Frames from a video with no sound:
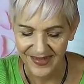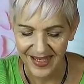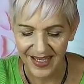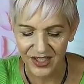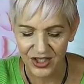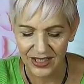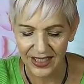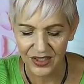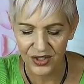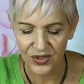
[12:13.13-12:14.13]
And she
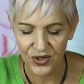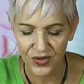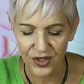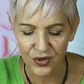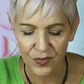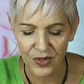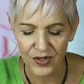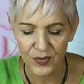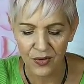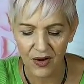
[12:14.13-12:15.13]
lets you know that your
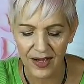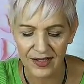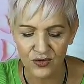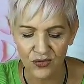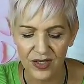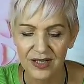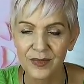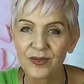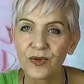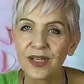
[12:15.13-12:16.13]
most prized dream
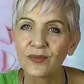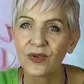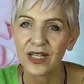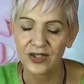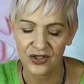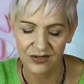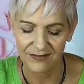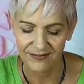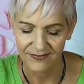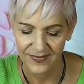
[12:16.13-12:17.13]
is within reach.
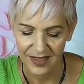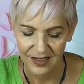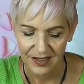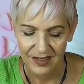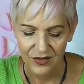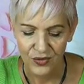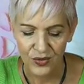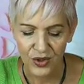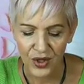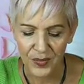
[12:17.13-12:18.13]

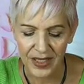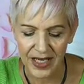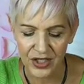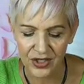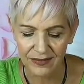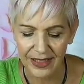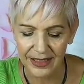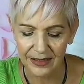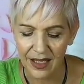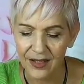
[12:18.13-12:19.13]
Through a combination of
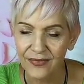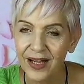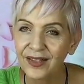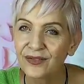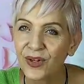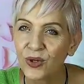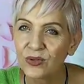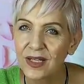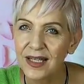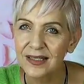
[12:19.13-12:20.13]
letting life
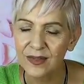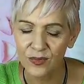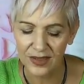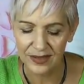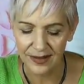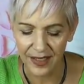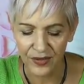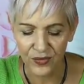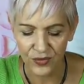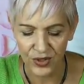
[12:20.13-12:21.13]
unfold as it will and
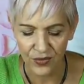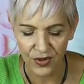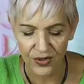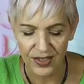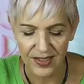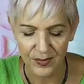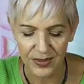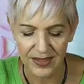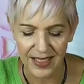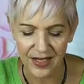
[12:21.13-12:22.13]
through your own
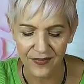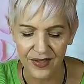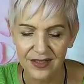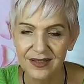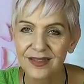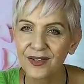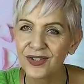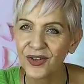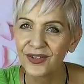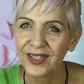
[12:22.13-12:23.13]
disciplined efforts, so
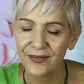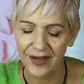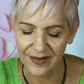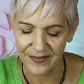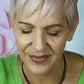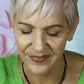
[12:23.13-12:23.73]
don't give up.